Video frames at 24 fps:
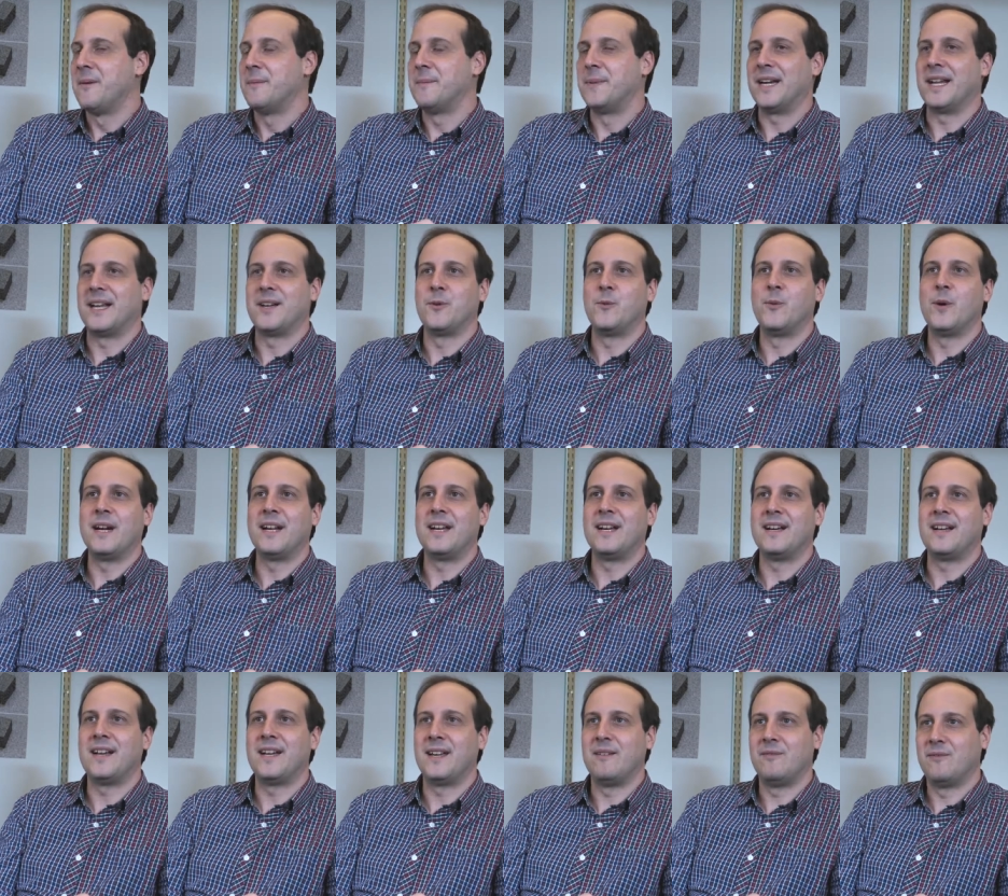but I want
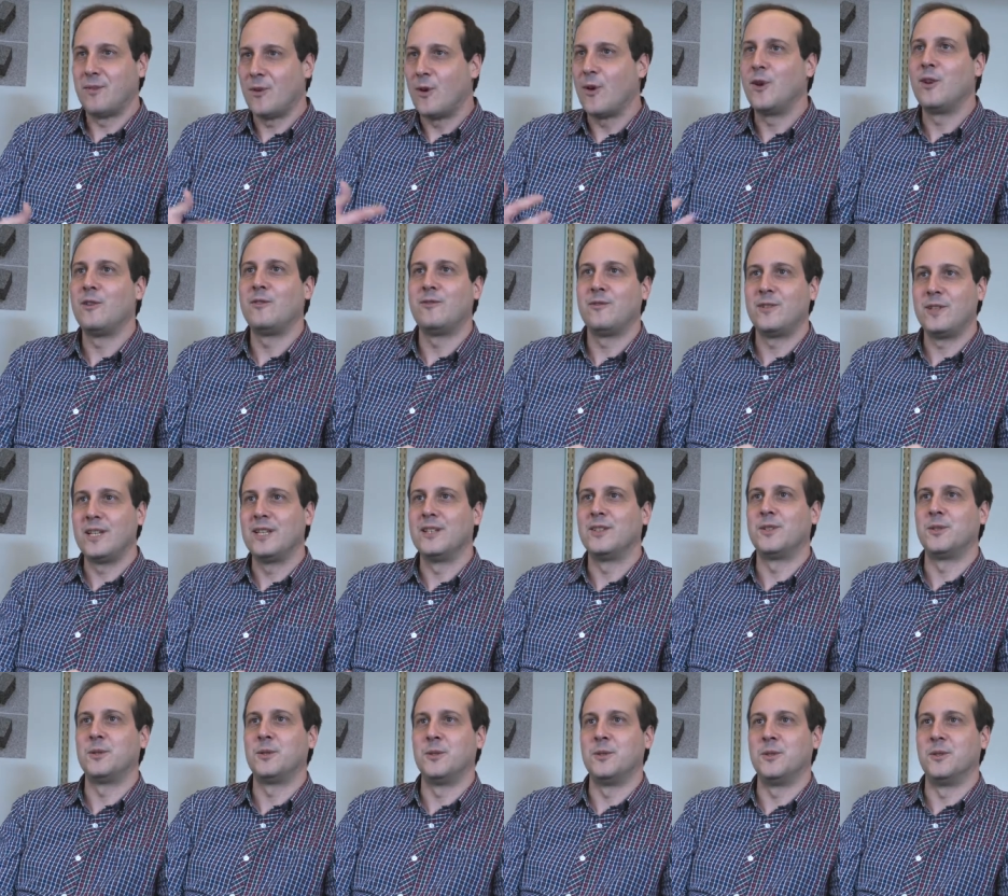to evolve
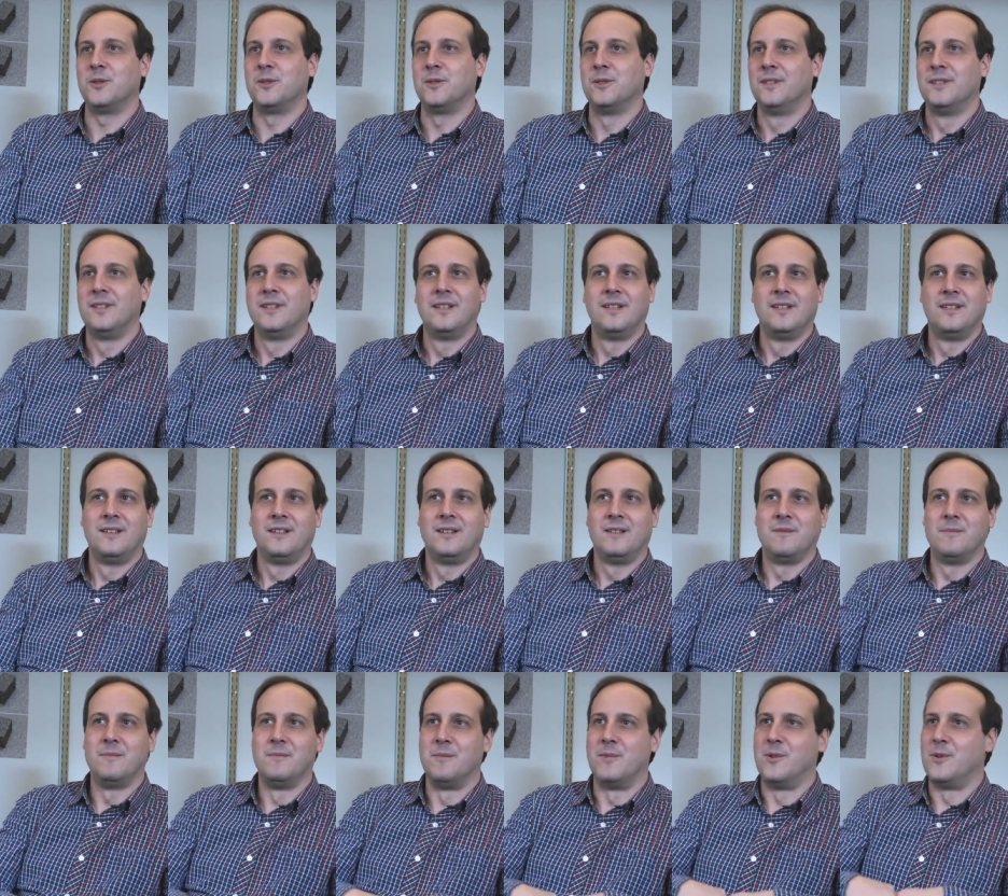into
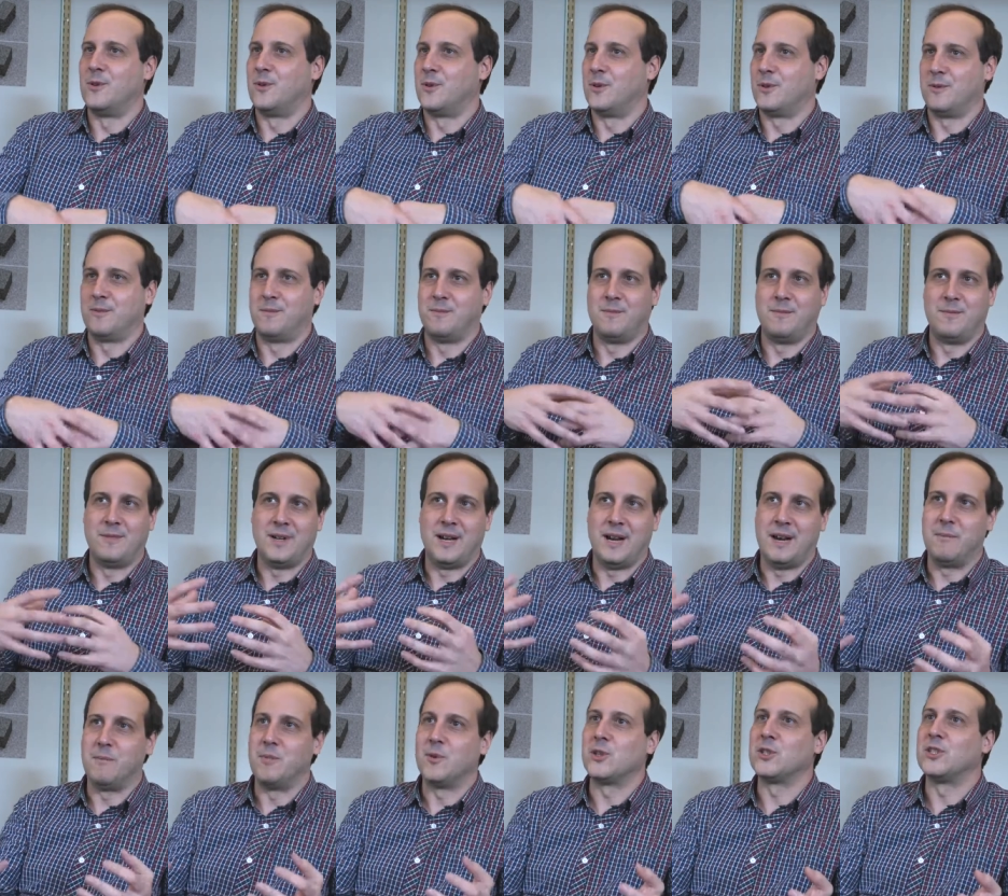more
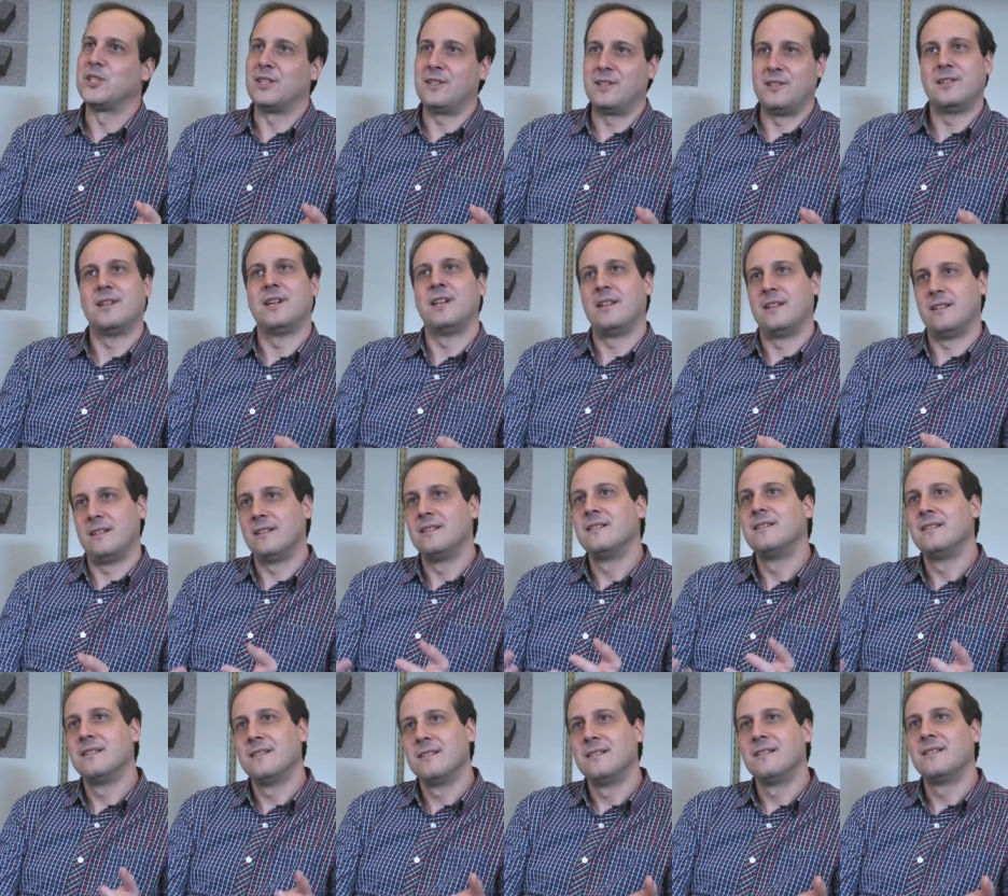a more general
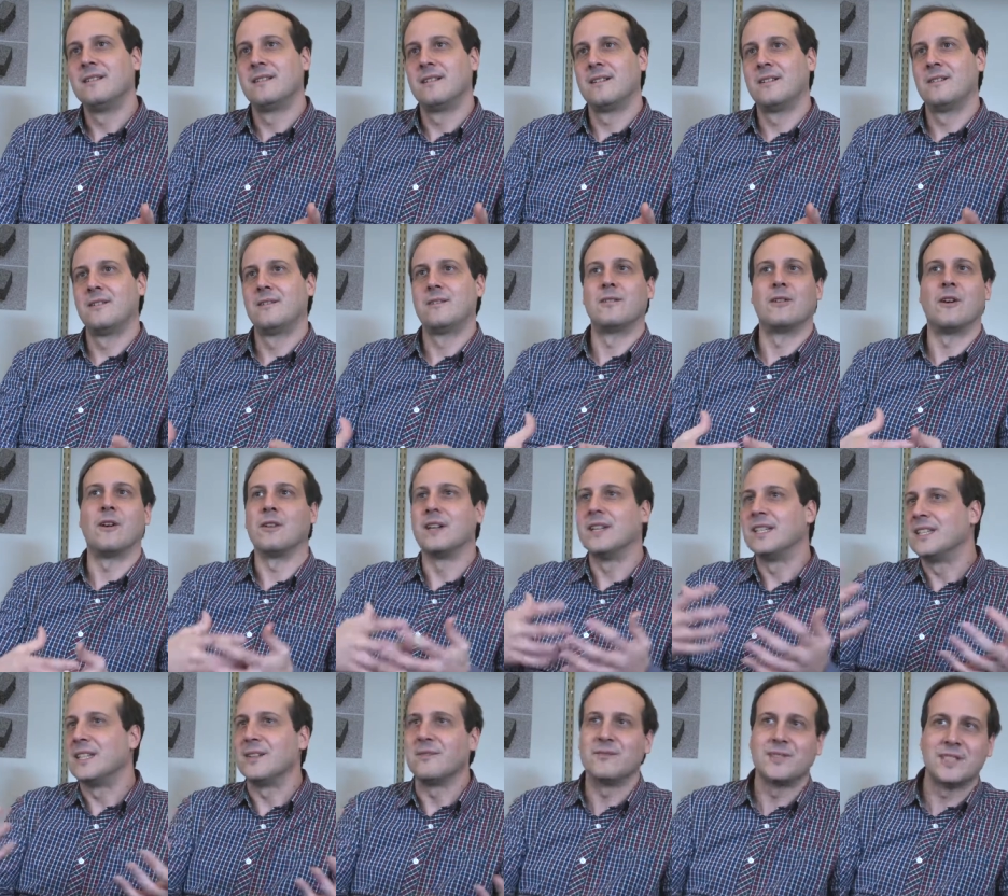
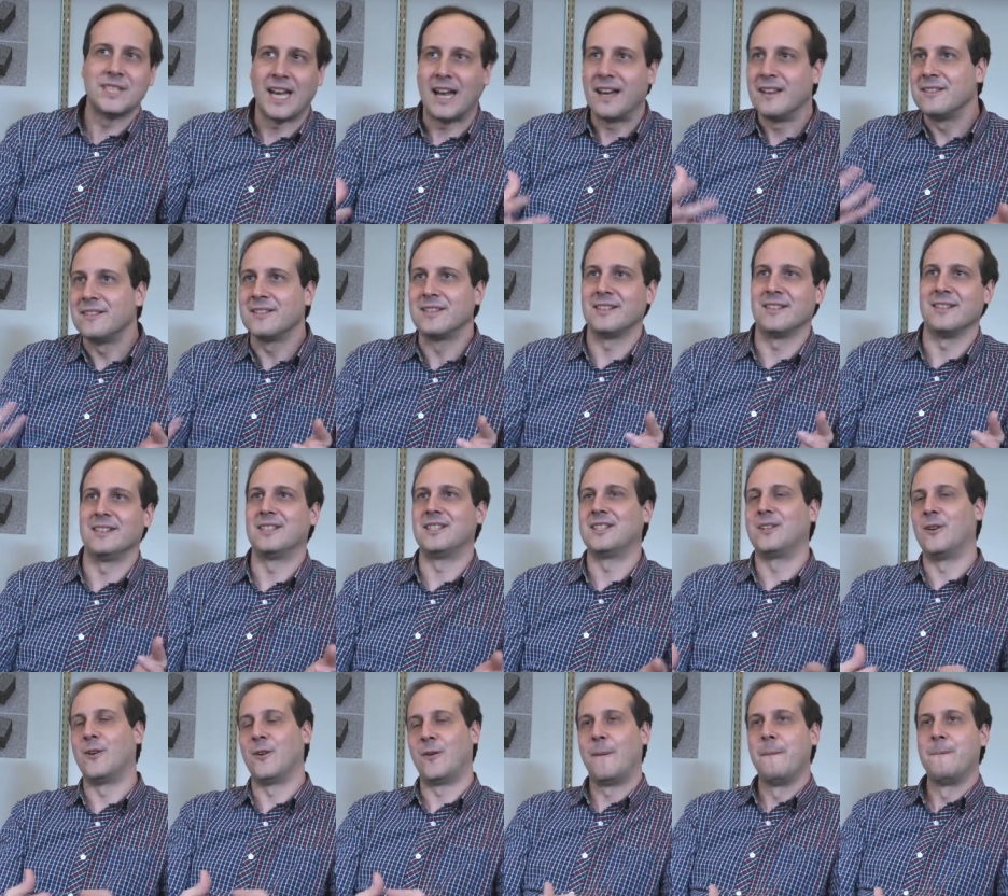cognitive scientist
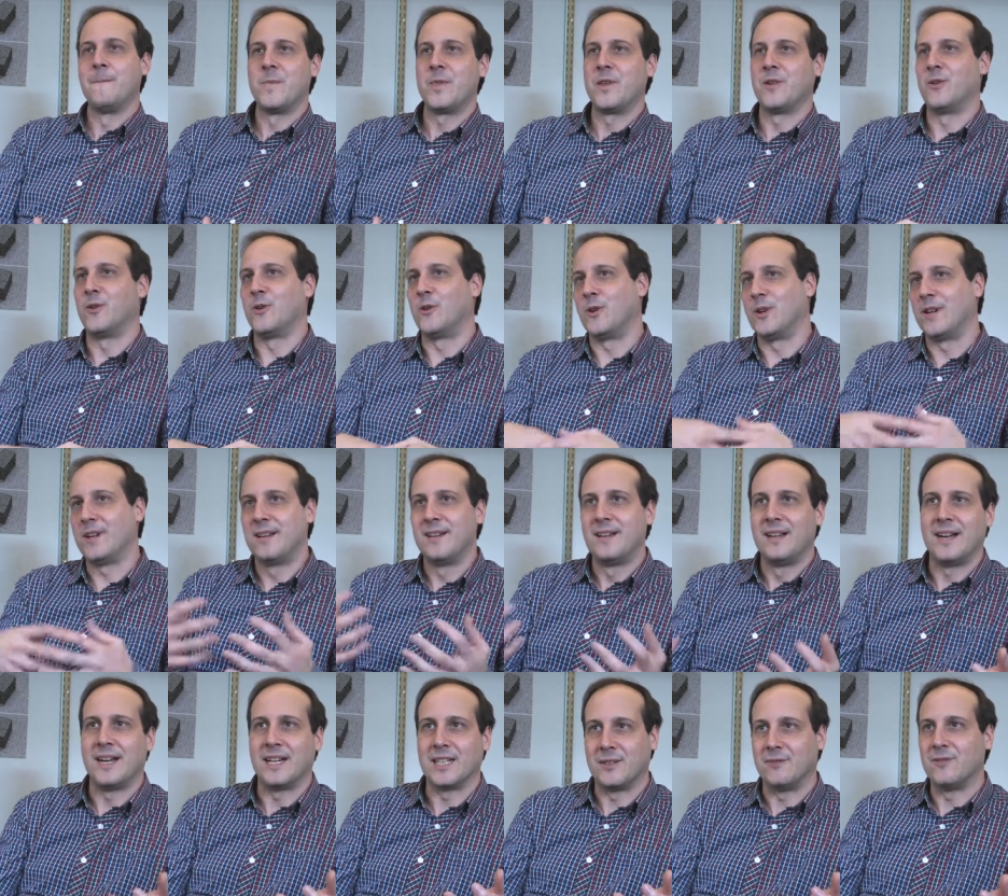or or
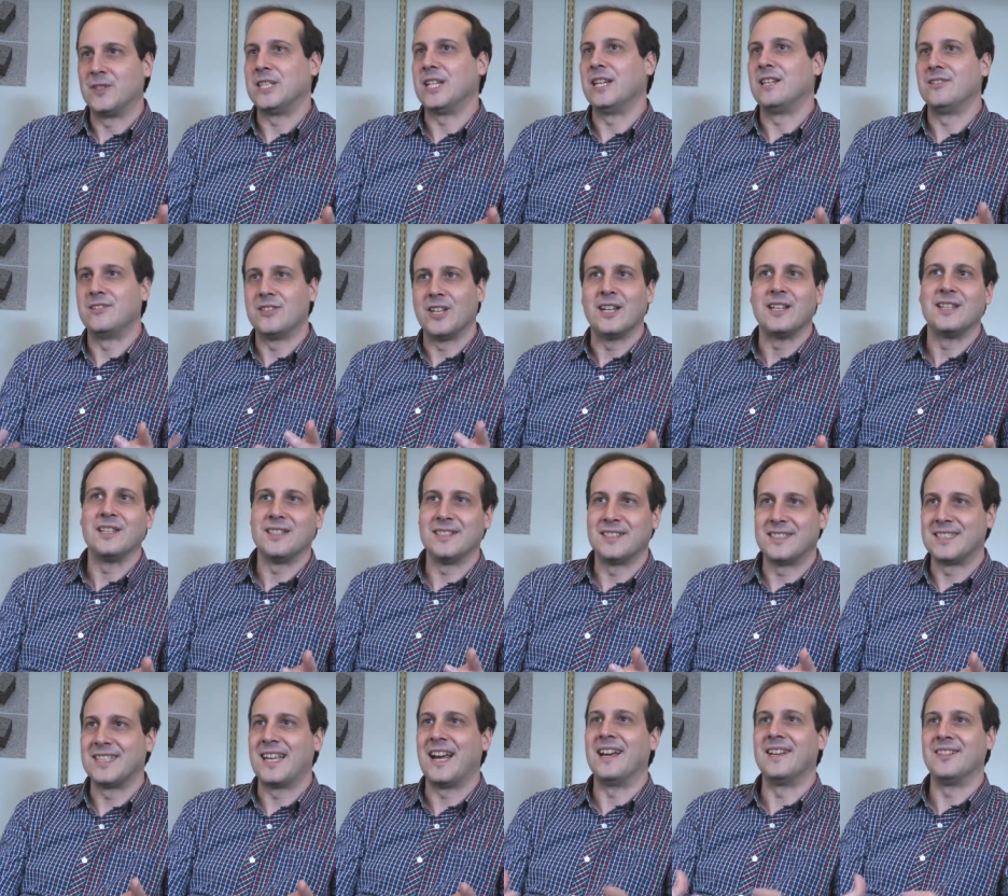artificial
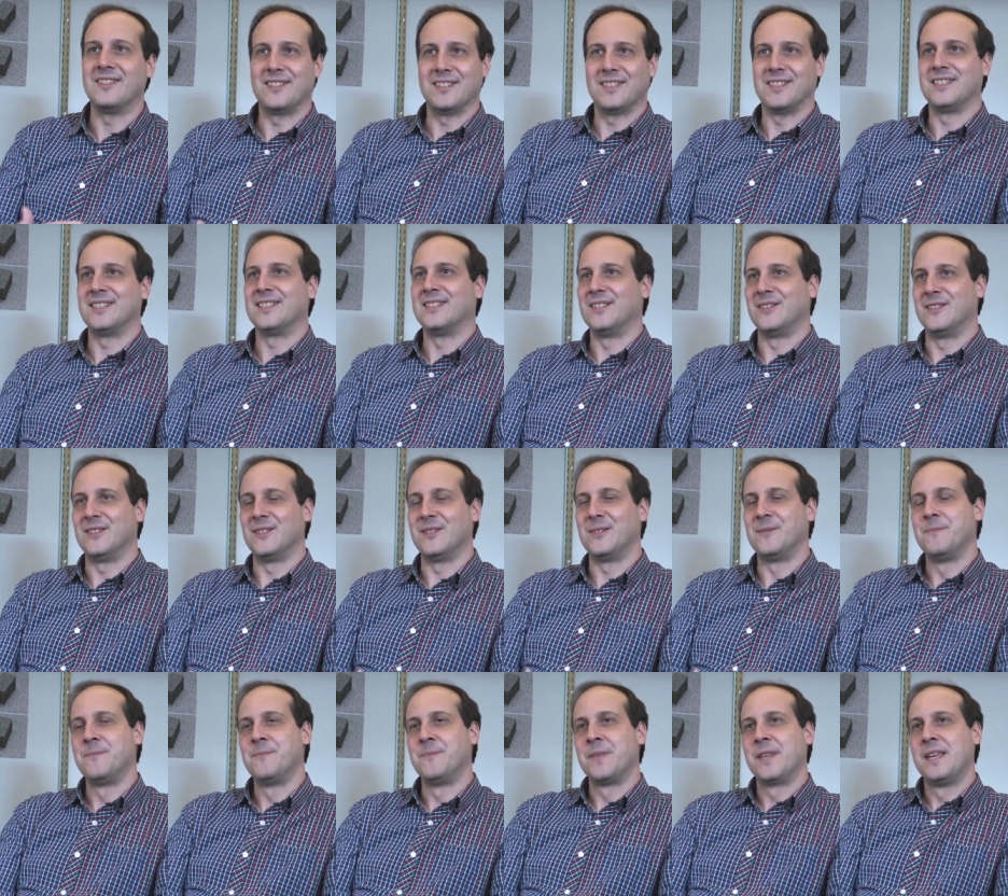intelligence scientist or
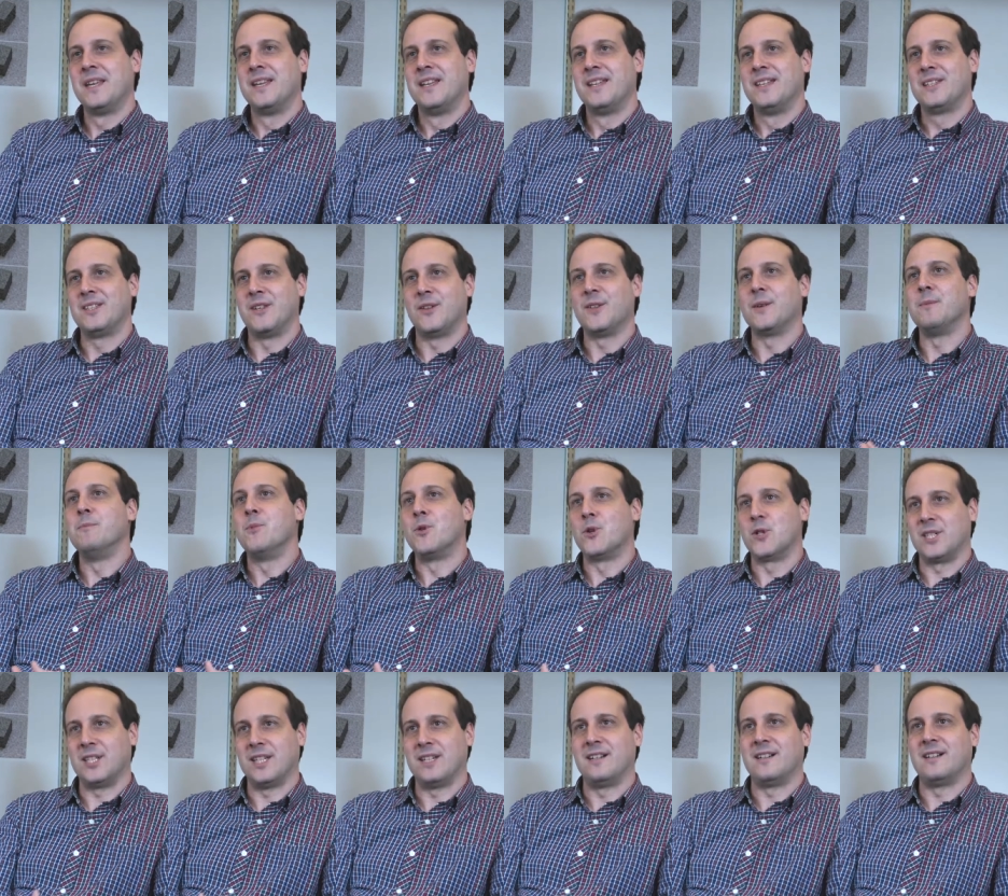something
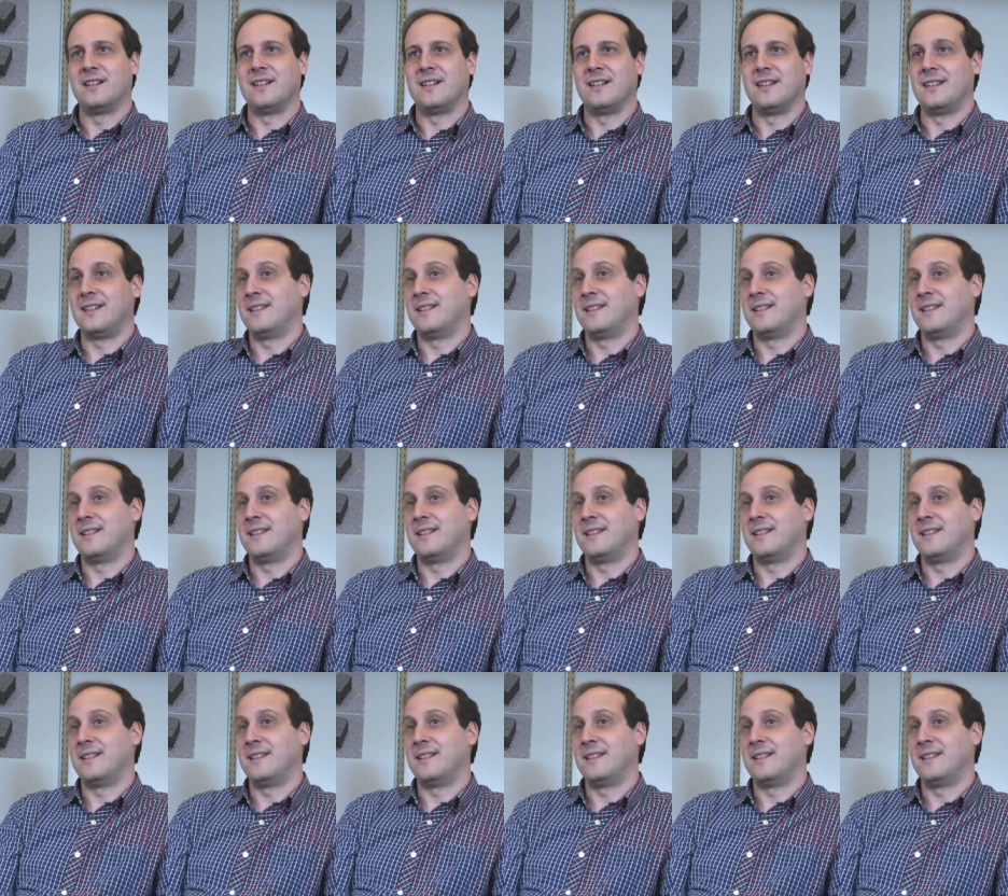more general.